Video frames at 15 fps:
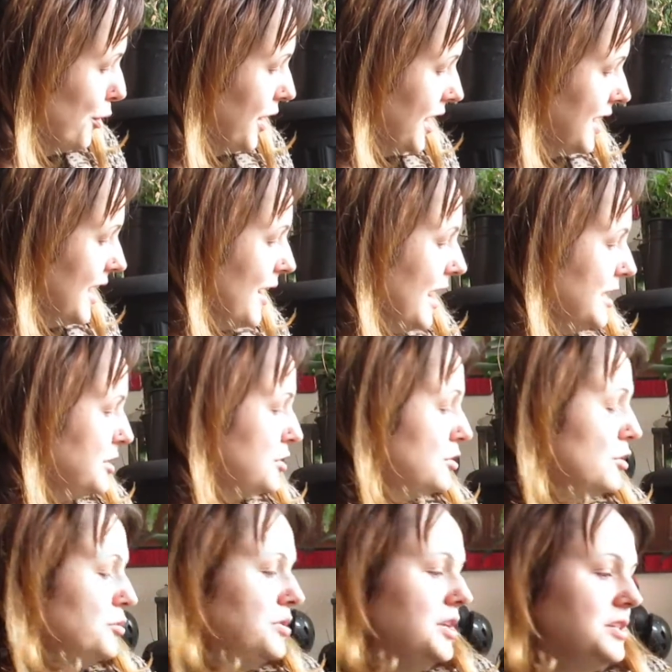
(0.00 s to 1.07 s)
okay, yeah, I
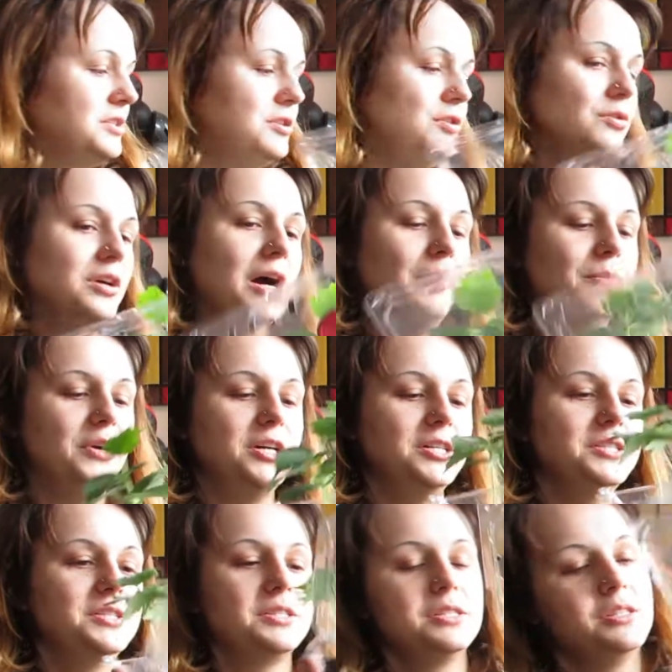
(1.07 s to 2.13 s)
sowed these
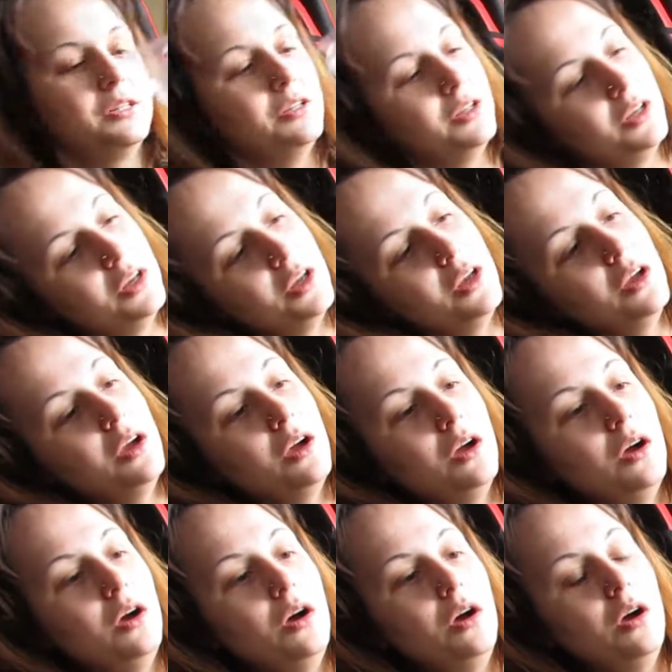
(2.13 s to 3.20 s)
cucumbers
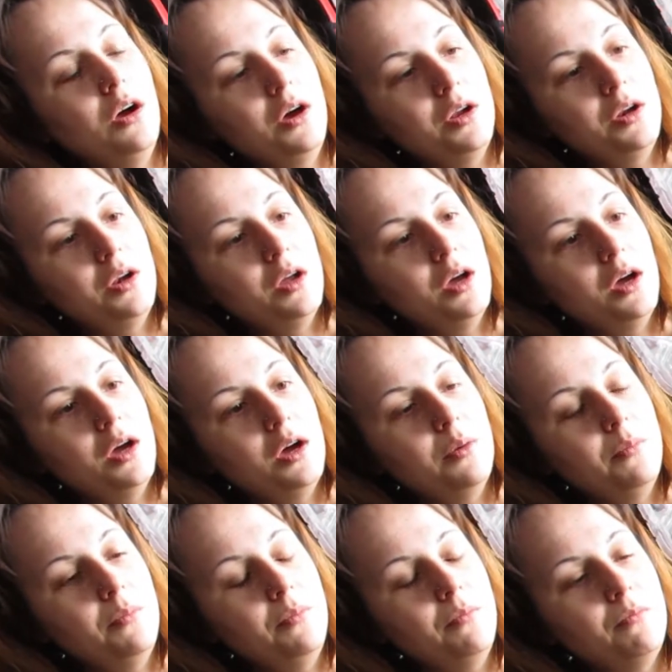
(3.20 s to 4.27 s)

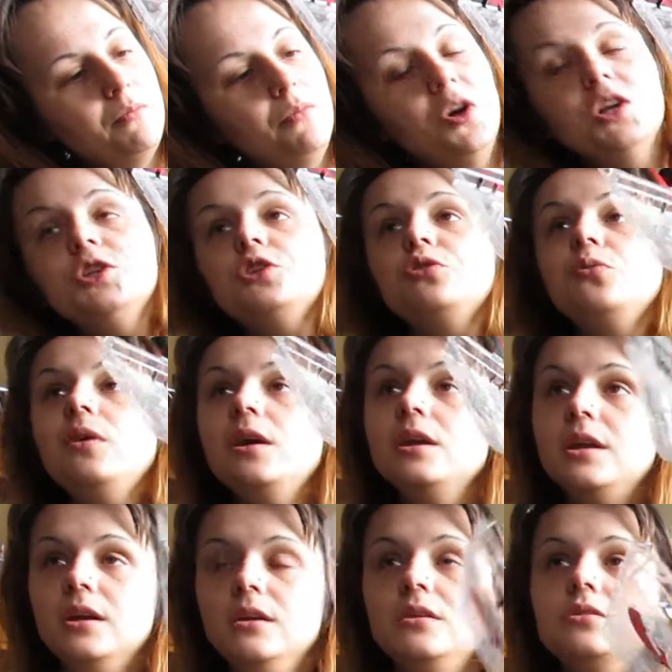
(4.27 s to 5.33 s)
on March
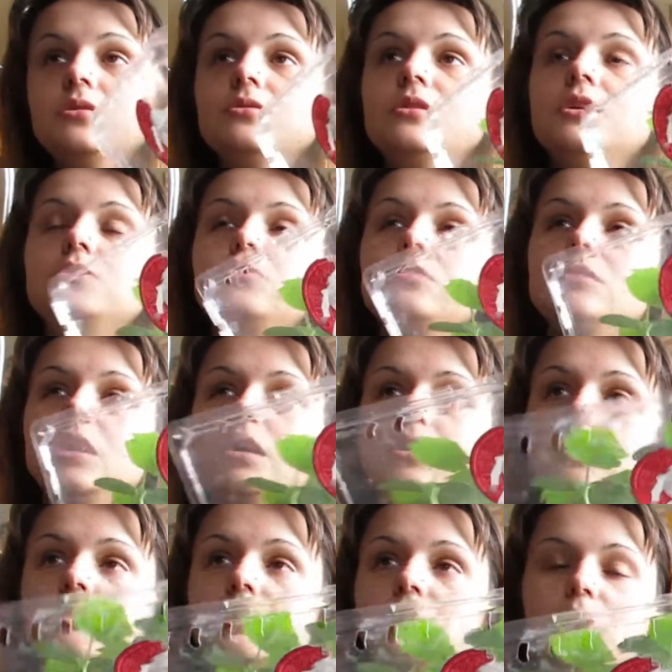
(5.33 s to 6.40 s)
20th, so not too long
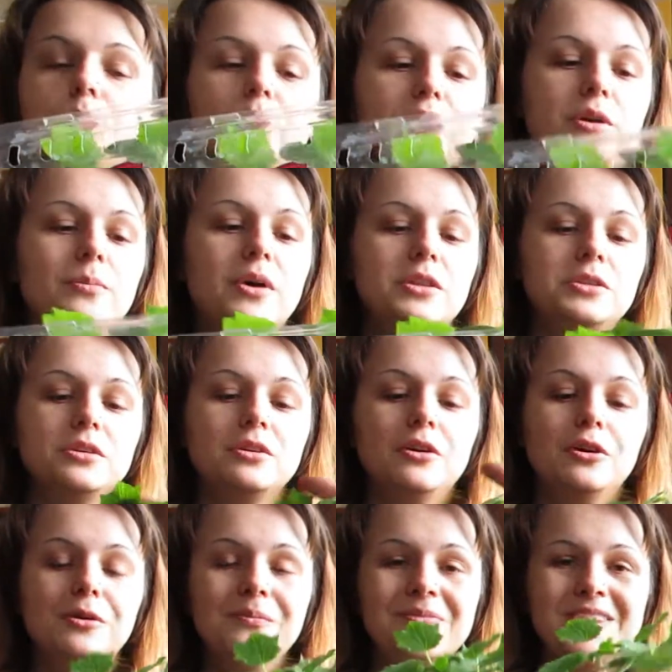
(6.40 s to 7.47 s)
ago, about a month
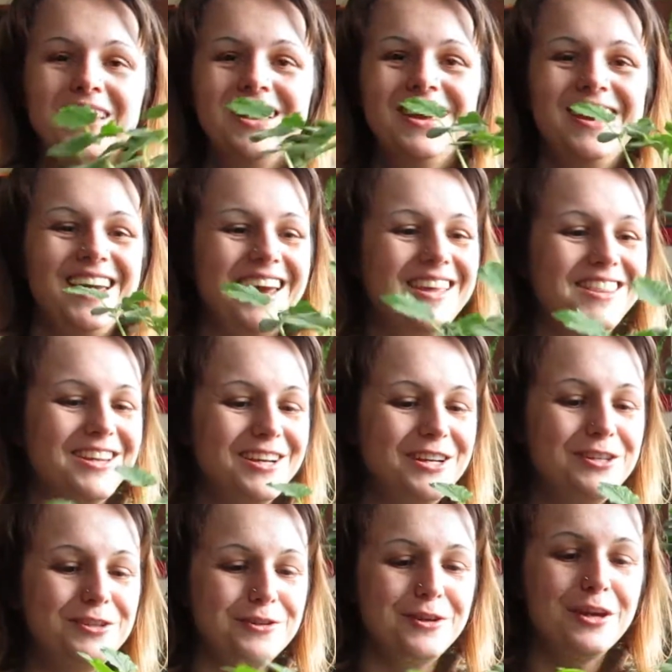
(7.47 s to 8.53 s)
ago, and they're
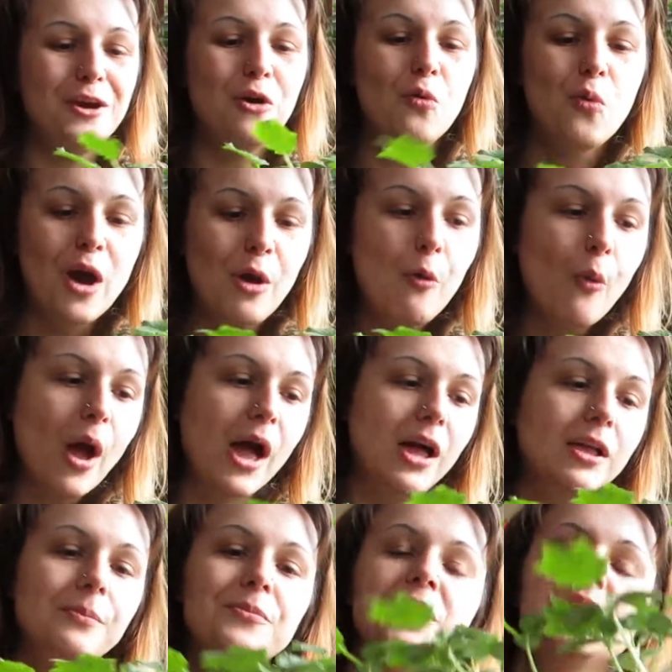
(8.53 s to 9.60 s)
doing quite
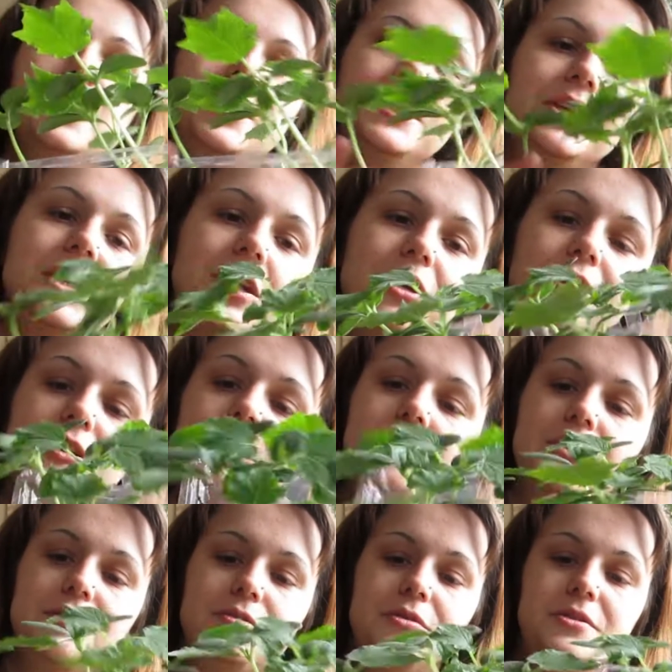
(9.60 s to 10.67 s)
well. And here you can
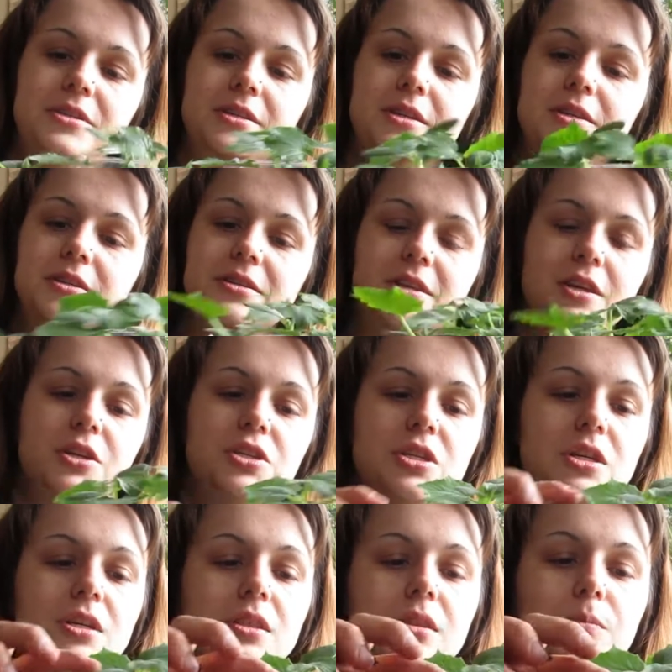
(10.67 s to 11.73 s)
also see the
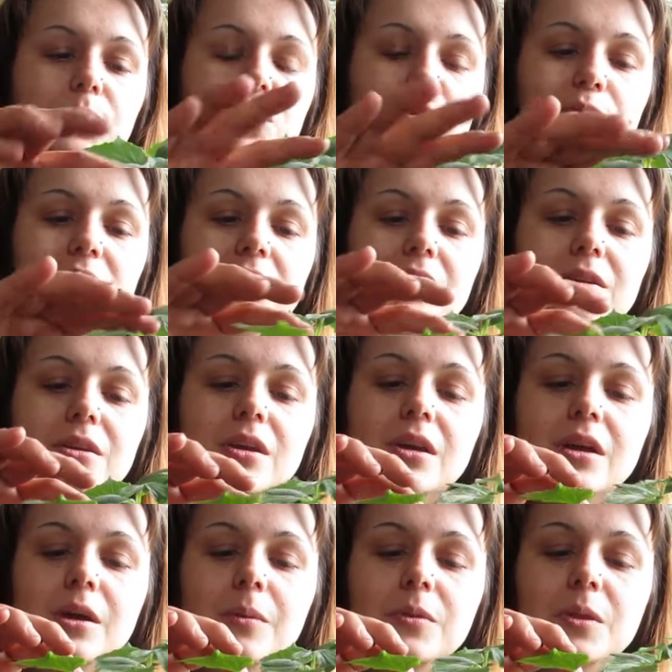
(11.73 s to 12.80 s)
distinction between
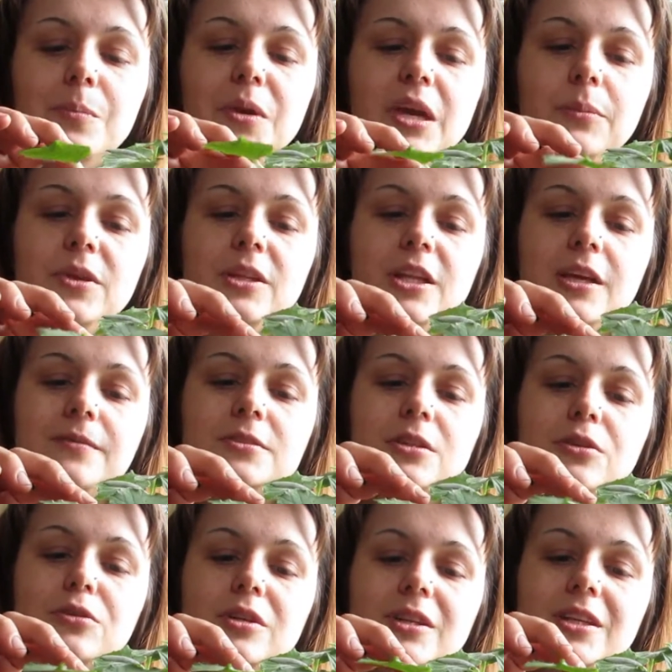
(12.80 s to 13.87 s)
the baby leaves, the
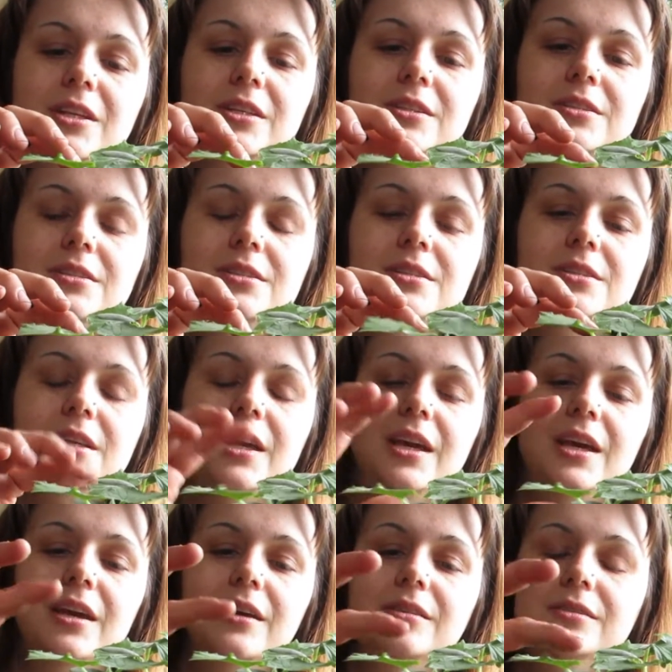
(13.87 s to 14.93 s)
cotyledons,
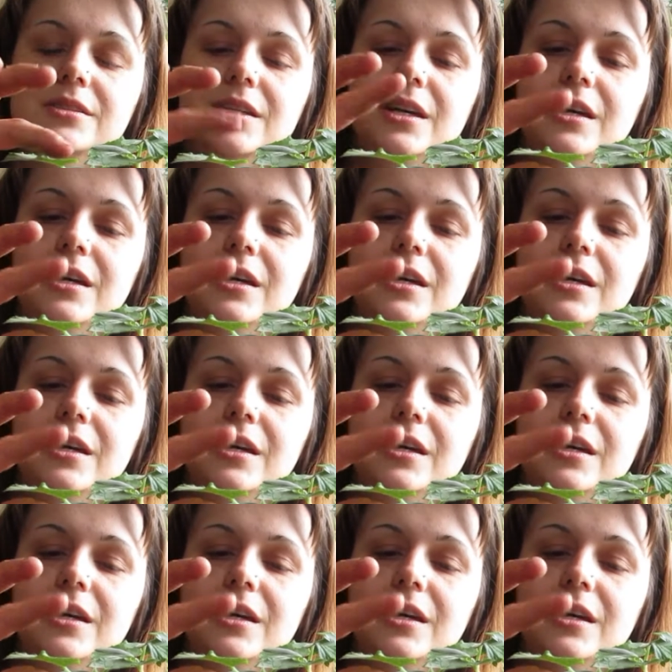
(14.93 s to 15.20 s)
and